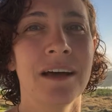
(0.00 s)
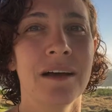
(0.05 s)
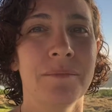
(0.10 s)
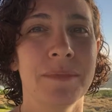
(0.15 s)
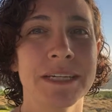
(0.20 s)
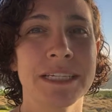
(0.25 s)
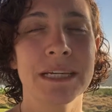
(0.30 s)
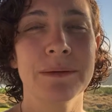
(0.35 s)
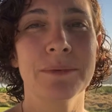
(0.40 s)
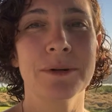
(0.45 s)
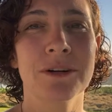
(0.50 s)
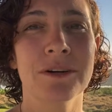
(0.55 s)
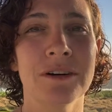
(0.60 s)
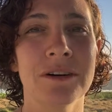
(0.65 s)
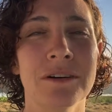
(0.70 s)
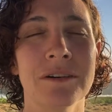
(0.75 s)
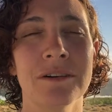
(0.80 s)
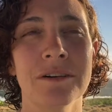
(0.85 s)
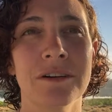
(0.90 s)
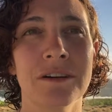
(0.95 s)
My
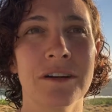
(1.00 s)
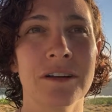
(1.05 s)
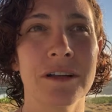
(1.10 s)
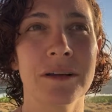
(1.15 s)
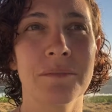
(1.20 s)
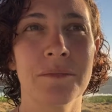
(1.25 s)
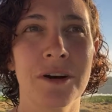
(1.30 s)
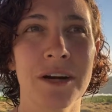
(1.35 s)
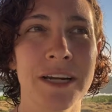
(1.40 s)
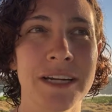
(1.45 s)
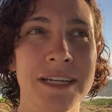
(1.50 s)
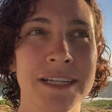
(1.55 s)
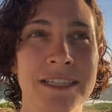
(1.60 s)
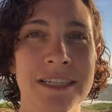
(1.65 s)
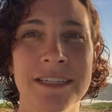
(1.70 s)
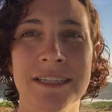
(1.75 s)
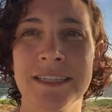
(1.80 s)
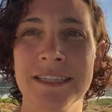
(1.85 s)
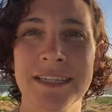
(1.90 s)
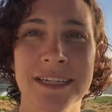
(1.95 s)
typical early morning
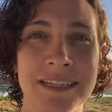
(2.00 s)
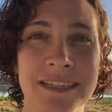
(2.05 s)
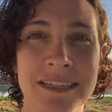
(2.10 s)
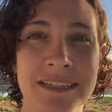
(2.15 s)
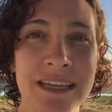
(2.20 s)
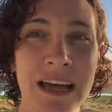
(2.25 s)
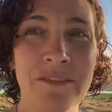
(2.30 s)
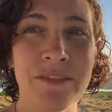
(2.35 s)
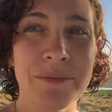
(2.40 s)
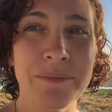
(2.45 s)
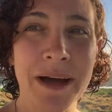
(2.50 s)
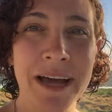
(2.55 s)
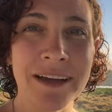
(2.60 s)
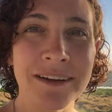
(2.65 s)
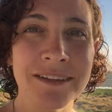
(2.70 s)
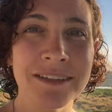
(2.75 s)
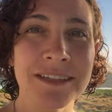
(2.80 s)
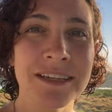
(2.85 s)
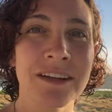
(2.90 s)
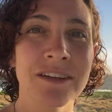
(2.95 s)
distance is 6 to 7
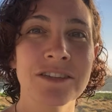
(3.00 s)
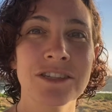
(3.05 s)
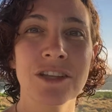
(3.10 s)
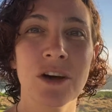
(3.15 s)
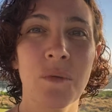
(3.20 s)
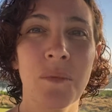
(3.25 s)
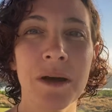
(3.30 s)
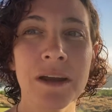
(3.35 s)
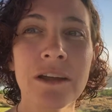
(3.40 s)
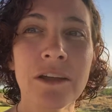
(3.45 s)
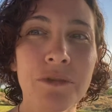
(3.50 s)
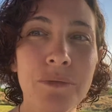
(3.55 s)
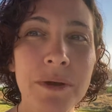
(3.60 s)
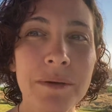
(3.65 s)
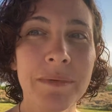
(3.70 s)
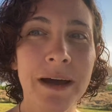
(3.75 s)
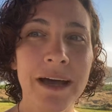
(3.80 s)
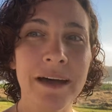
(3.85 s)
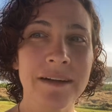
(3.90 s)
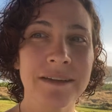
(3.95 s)
miles. So 1 to 3
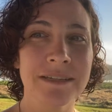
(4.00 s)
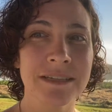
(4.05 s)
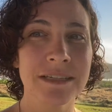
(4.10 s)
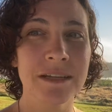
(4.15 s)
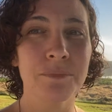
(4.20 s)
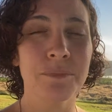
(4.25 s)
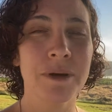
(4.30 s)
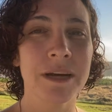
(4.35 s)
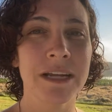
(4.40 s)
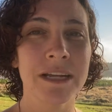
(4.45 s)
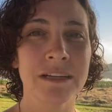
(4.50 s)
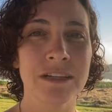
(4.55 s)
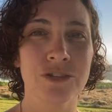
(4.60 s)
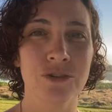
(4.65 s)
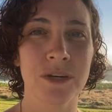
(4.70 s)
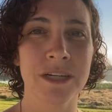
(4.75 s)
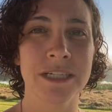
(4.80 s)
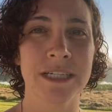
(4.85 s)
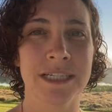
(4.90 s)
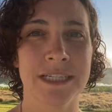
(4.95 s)
miles is a pretty
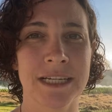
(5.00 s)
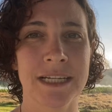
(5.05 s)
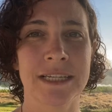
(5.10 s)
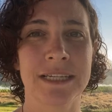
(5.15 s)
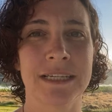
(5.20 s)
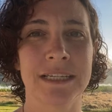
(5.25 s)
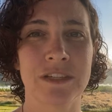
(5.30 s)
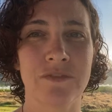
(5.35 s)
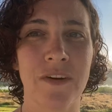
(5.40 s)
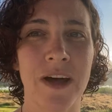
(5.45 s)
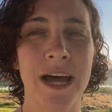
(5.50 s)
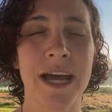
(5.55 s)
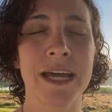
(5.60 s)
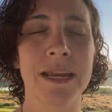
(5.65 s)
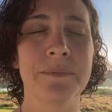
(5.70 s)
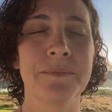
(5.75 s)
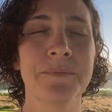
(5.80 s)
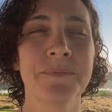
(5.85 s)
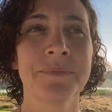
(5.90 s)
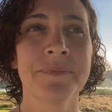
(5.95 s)
short distance. It's
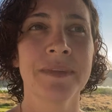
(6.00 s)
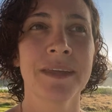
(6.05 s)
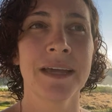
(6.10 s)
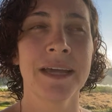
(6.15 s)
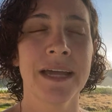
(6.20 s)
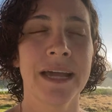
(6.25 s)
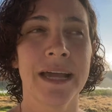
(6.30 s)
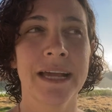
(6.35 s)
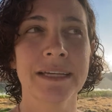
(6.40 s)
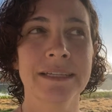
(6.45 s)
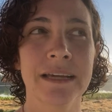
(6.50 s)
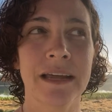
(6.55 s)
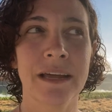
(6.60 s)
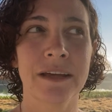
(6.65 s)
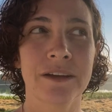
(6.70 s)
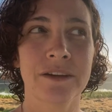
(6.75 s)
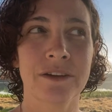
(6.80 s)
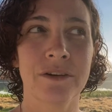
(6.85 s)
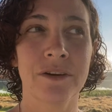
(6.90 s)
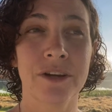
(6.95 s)
fine. He said I
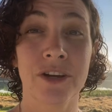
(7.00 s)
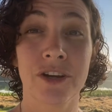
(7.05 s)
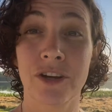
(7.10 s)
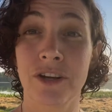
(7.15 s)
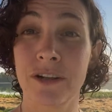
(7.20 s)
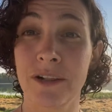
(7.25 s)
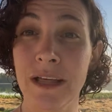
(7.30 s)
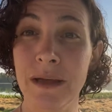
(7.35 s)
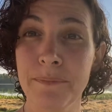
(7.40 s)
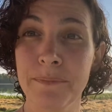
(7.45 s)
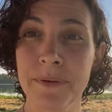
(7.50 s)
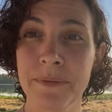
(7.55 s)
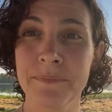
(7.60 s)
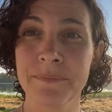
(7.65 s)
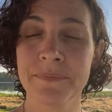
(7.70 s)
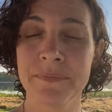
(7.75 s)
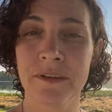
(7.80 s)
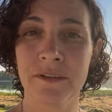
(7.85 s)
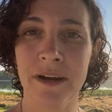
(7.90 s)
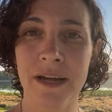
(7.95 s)
could go at a good clip,
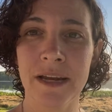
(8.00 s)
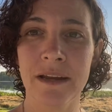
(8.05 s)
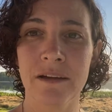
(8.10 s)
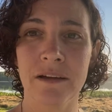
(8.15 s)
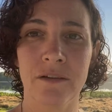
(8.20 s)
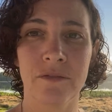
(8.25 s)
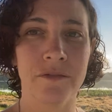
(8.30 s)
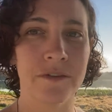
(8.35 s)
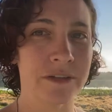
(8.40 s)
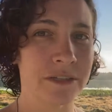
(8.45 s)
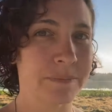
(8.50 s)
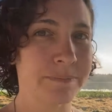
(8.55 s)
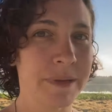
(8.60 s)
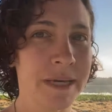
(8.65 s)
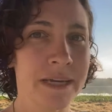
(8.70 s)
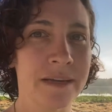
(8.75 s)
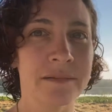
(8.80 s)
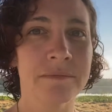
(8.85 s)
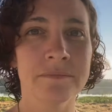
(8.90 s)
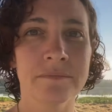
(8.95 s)
right? A full
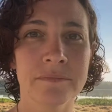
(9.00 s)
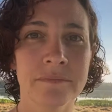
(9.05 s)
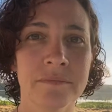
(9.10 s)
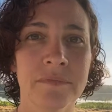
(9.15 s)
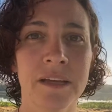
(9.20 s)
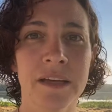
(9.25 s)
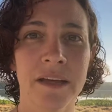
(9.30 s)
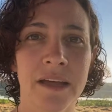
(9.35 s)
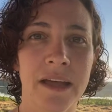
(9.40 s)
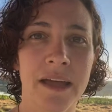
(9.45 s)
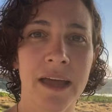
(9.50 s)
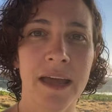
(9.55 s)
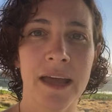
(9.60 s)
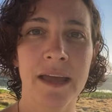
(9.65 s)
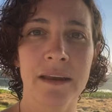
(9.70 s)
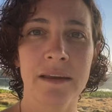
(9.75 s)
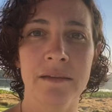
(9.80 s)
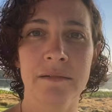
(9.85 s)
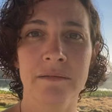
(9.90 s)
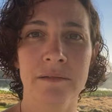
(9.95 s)
speed,
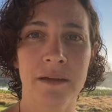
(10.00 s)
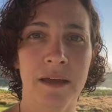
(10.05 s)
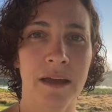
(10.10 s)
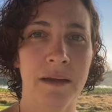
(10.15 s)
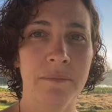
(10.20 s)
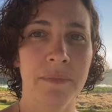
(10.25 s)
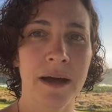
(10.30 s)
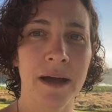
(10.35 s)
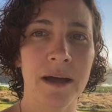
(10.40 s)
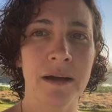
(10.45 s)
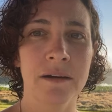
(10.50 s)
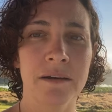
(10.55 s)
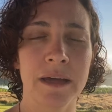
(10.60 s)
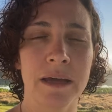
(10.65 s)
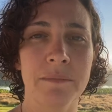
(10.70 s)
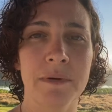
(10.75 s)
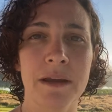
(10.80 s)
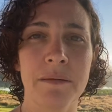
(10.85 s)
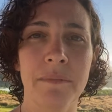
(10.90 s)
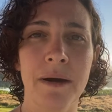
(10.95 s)
8-minute
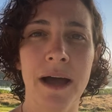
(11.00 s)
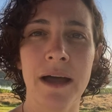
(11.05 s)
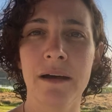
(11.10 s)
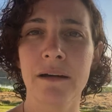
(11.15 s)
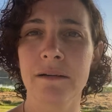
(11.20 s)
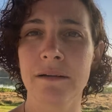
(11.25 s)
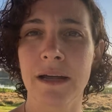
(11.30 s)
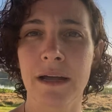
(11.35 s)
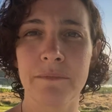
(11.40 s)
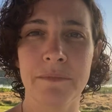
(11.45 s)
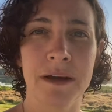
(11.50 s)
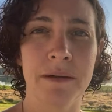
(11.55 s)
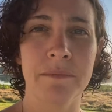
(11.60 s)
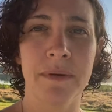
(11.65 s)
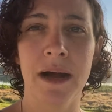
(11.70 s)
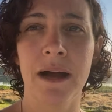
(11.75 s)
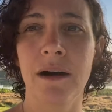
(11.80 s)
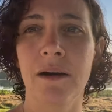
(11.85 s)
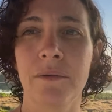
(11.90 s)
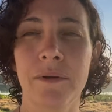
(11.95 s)
mile, 9-minute
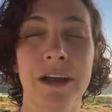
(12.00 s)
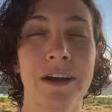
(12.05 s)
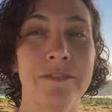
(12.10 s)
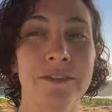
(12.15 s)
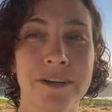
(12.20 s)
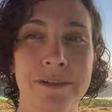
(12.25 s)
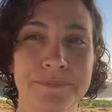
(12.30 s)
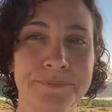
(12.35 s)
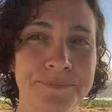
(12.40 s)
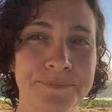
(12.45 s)
mile, whatever,